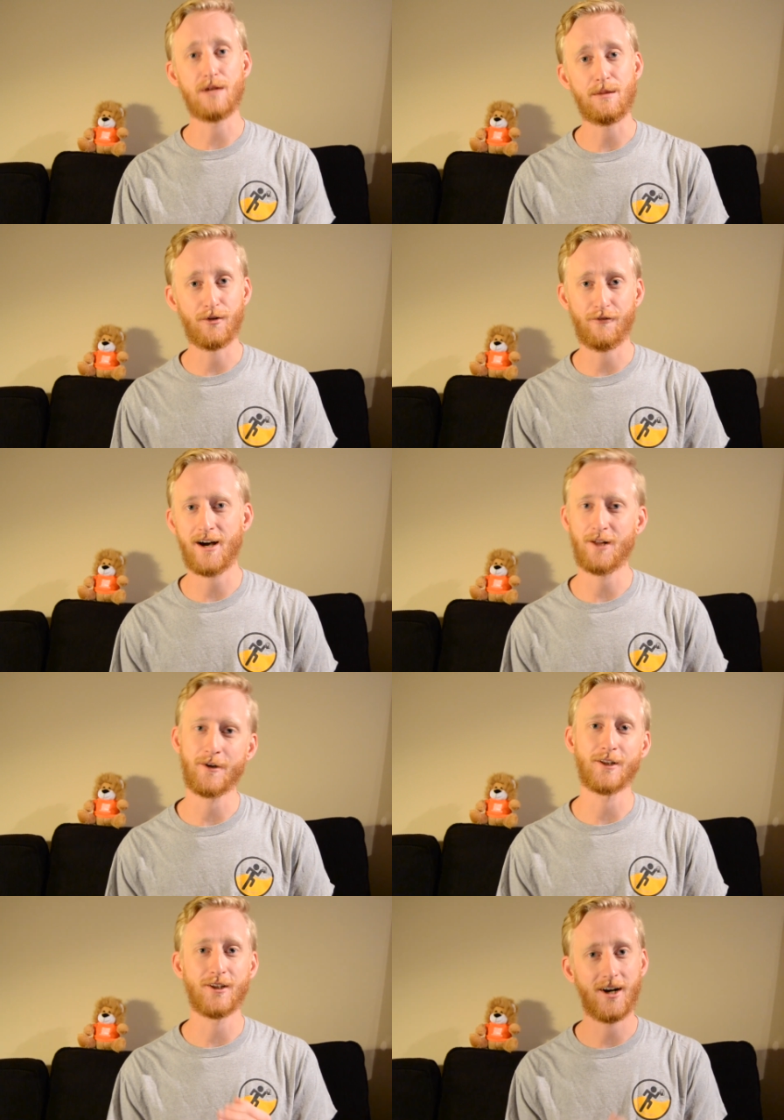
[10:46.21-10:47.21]
People are
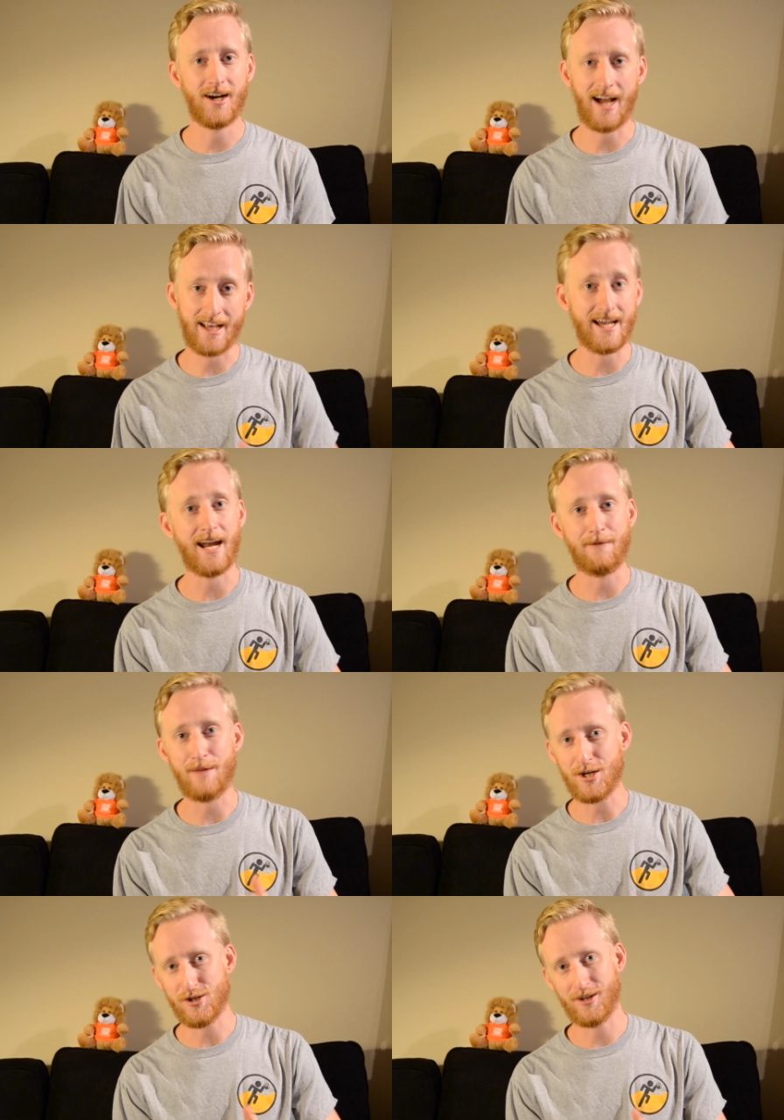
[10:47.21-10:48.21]
following along. I got to
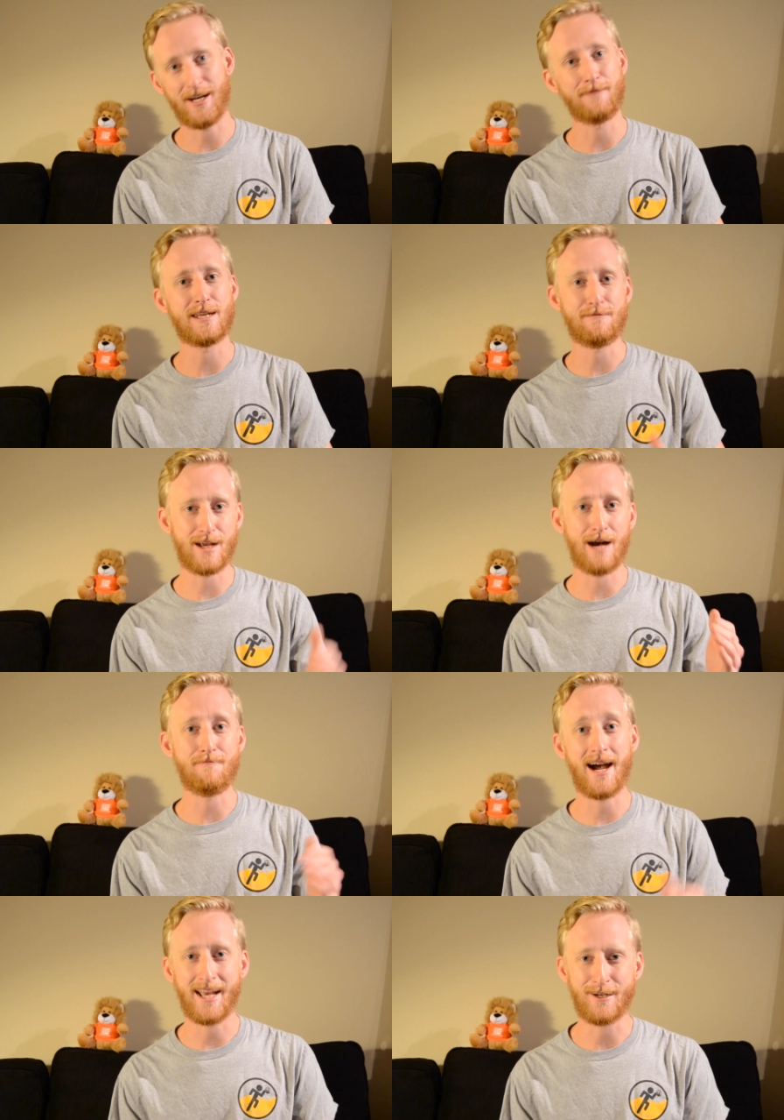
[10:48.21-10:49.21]
make sure that I'm keeping up
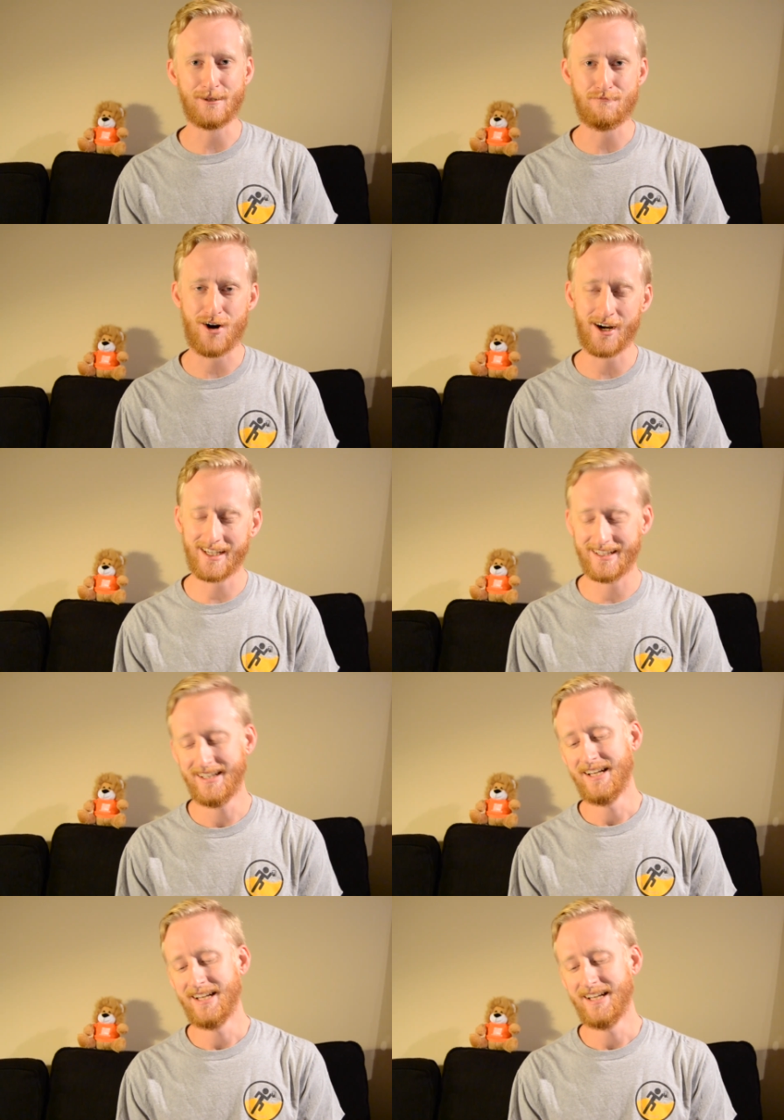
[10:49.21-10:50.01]
my end of the bargain.